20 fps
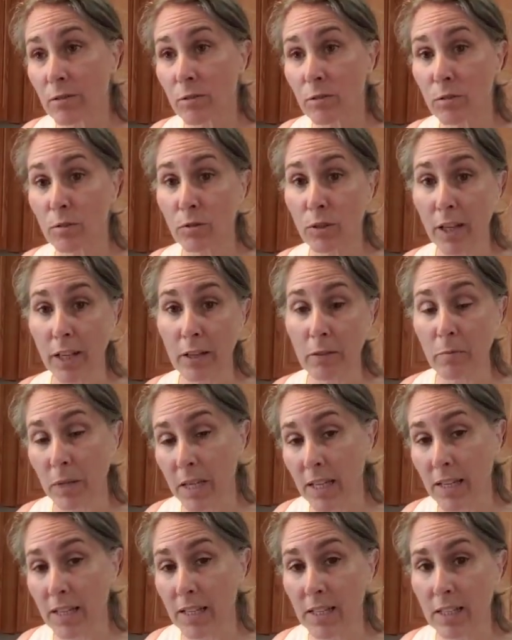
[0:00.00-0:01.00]
who like
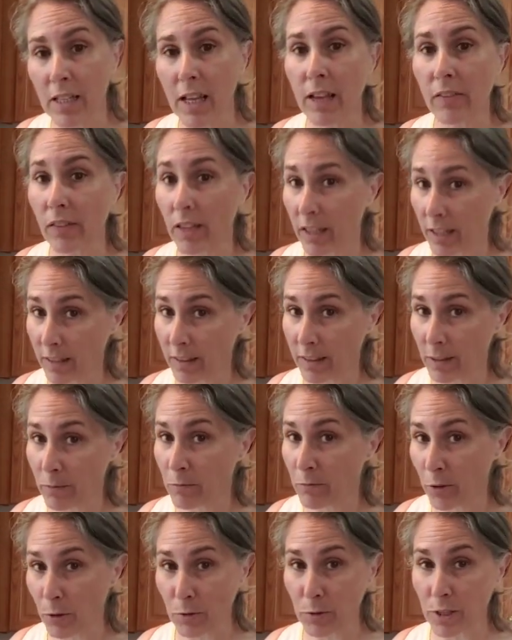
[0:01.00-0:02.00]
peas and they eat them
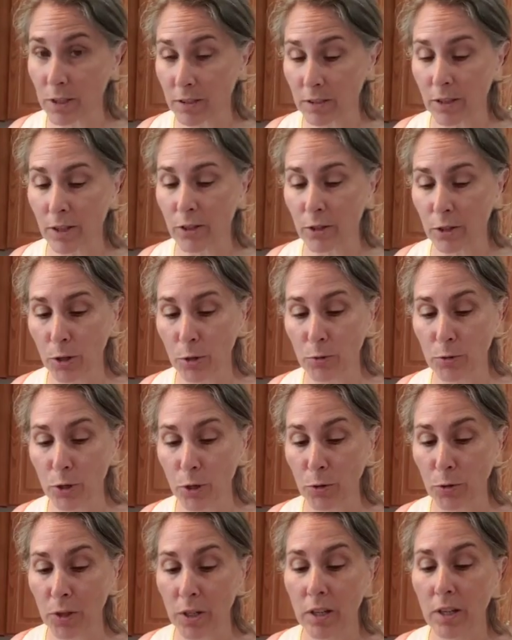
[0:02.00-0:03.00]
frozen, no
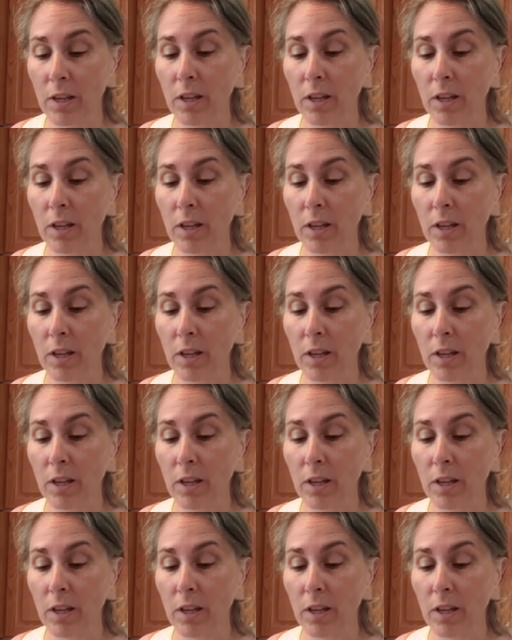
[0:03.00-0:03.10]
joke,